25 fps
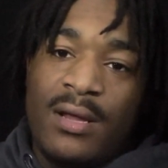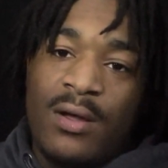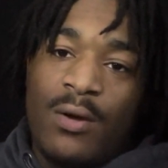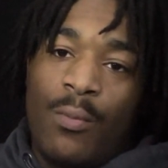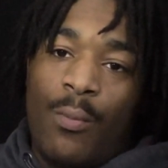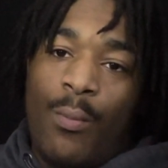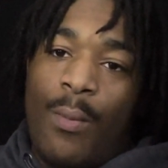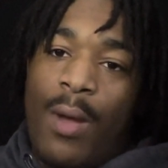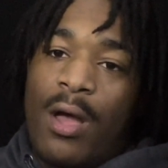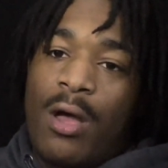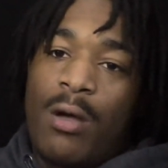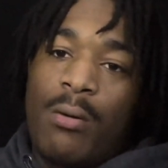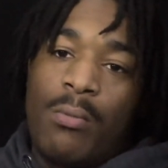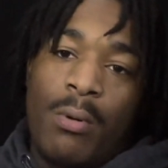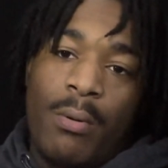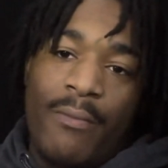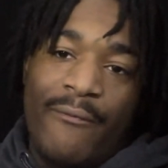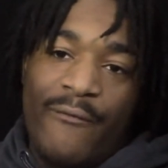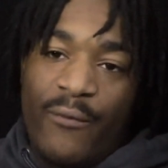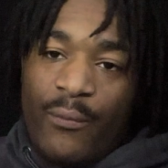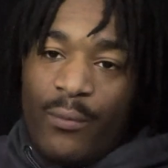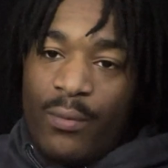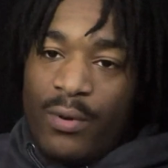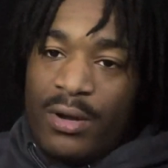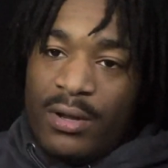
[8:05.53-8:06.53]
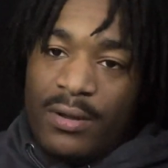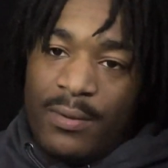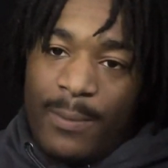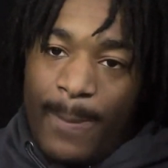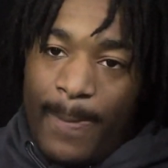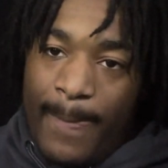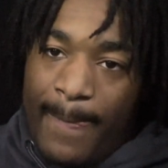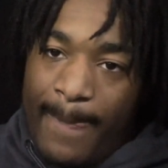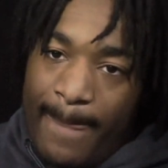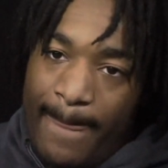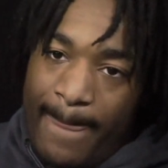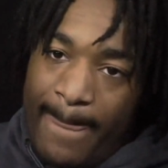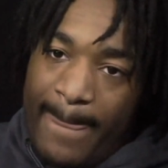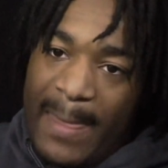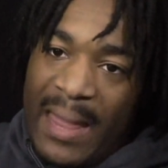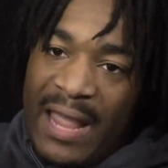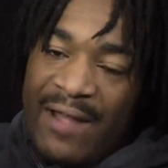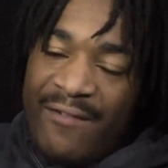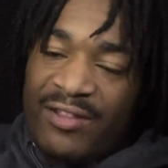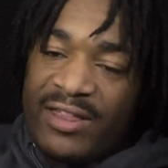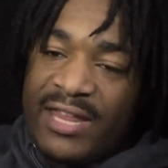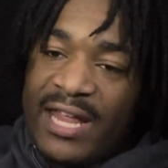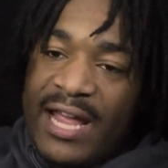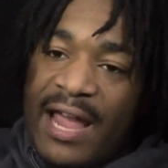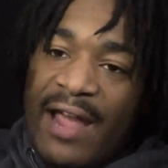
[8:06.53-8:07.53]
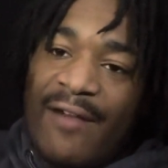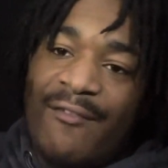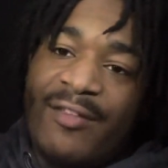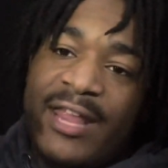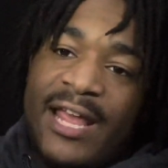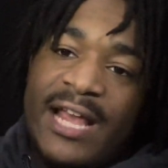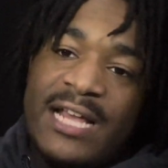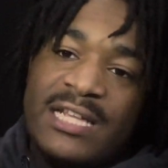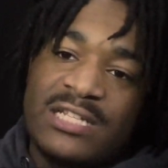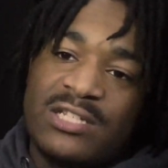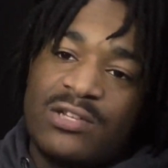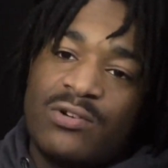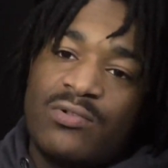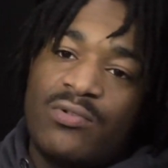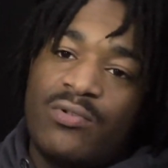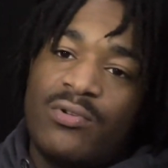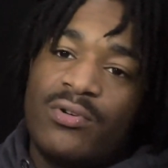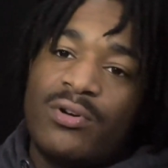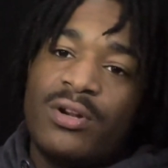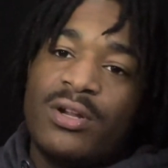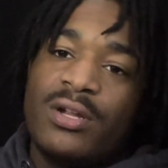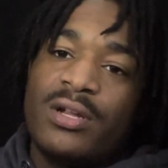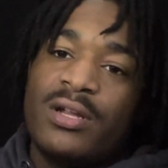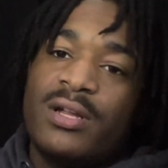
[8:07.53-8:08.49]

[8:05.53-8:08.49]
When I come home from work, everything is in no order.